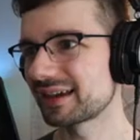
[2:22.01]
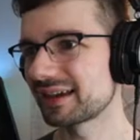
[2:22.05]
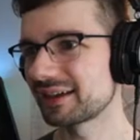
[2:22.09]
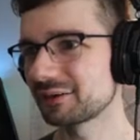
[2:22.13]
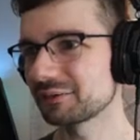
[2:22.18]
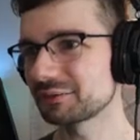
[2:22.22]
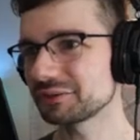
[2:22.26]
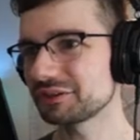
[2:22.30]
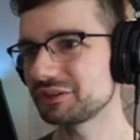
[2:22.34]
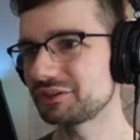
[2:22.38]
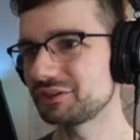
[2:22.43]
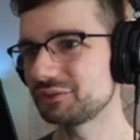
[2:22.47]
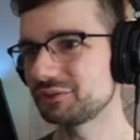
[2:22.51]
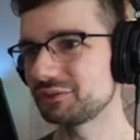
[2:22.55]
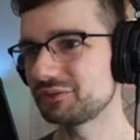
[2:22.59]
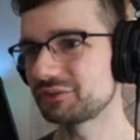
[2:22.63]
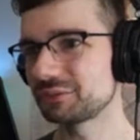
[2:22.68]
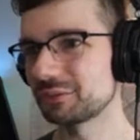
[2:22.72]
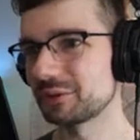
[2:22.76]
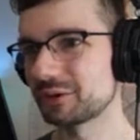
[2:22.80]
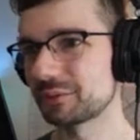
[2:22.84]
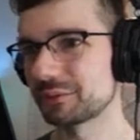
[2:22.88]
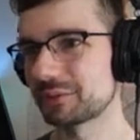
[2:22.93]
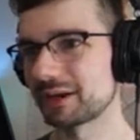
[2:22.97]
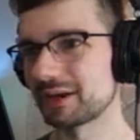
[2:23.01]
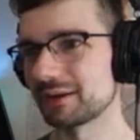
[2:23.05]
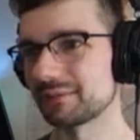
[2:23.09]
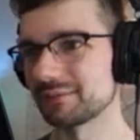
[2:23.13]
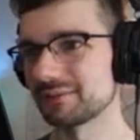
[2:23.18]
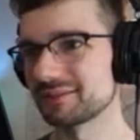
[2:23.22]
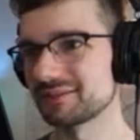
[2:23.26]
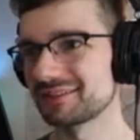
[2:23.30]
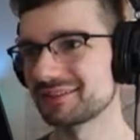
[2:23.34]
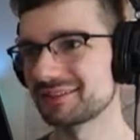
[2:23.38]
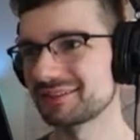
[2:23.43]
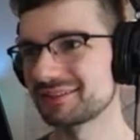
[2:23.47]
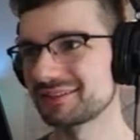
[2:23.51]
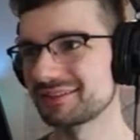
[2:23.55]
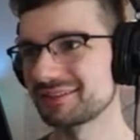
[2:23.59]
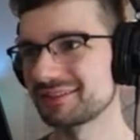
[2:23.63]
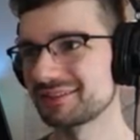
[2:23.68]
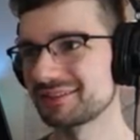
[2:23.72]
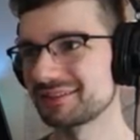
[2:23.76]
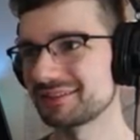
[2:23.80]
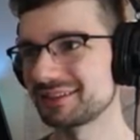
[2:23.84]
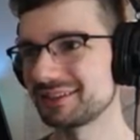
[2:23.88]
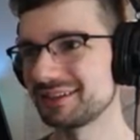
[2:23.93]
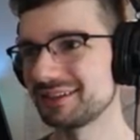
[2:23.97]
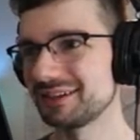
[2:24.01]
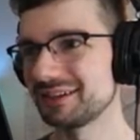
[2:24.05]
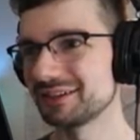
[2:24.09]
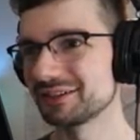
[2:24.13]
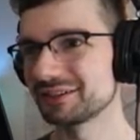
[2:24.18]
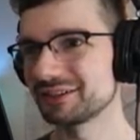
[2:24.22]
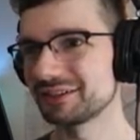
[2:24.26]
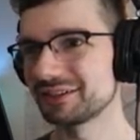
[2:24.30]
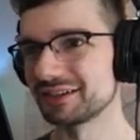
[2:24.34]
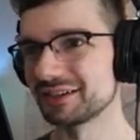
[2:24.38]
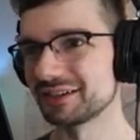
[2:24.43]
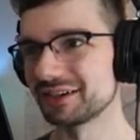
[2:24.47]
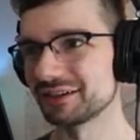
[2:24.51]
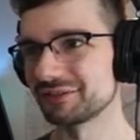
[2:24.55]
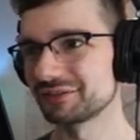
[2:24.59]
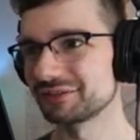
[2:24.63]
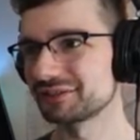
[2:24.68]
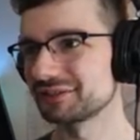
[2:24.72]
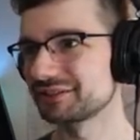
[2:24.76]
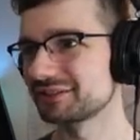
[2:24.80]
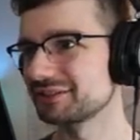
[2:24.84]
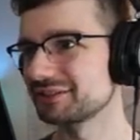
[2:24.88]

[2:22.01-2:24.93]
I don't really use smoke bombs nearly enough.